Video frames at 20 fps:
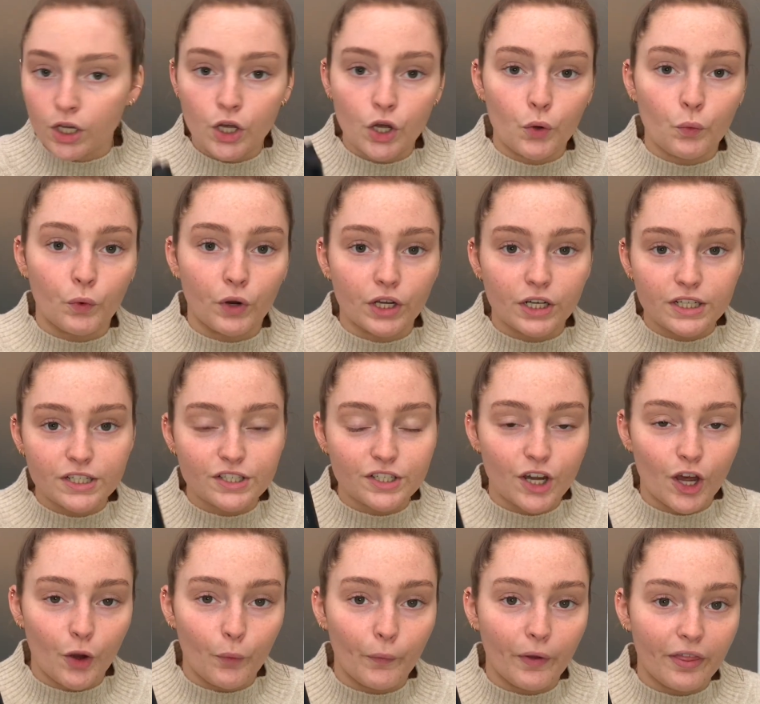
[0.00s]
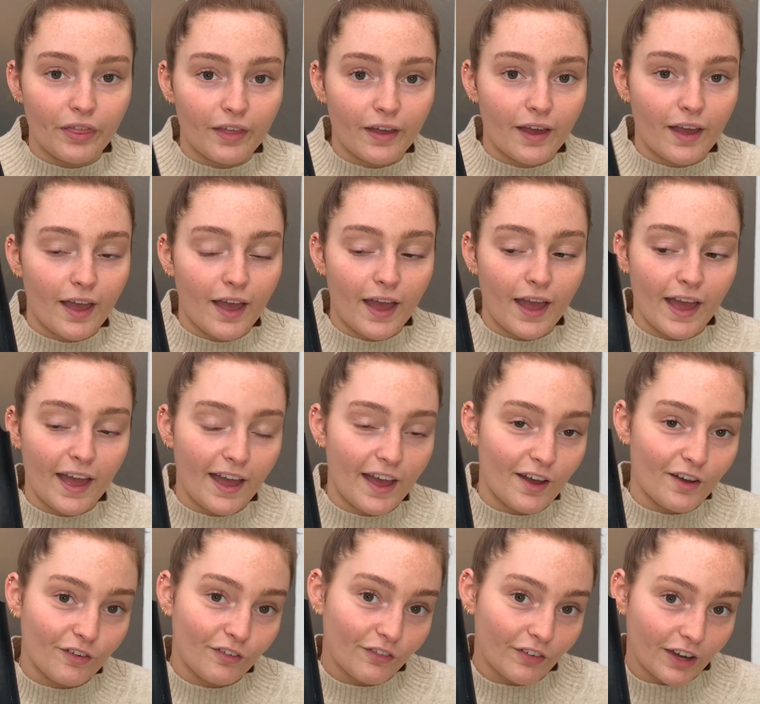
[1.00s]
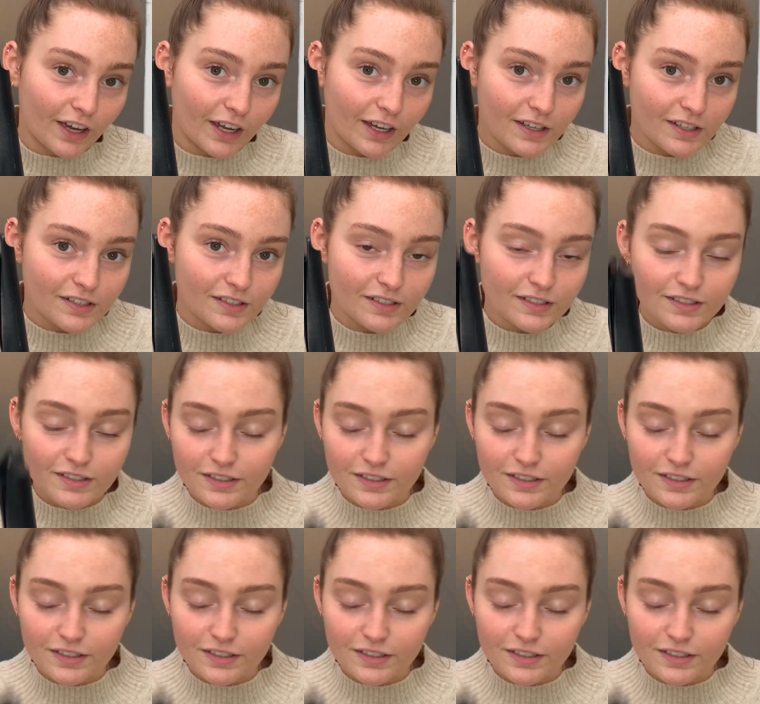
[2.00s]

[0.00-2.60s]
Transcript: We're going to start with hair first.